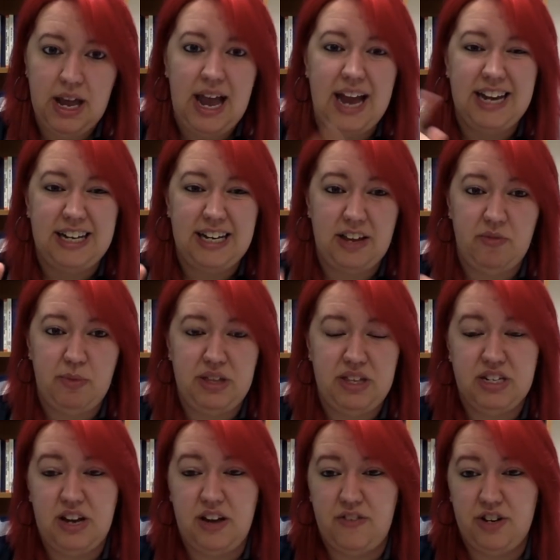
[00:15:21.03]
and give me the
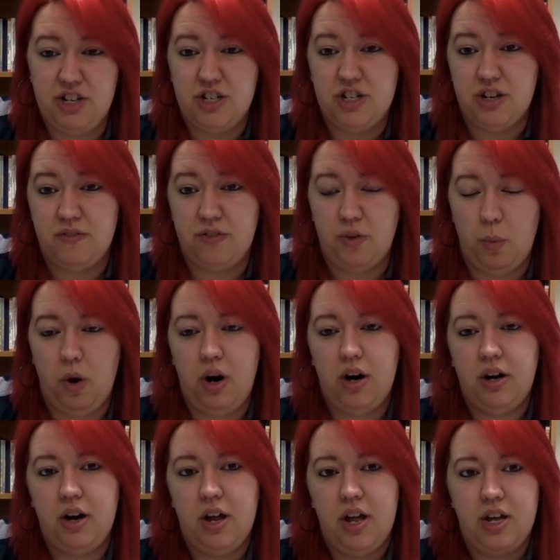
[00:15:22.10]
definition of the word.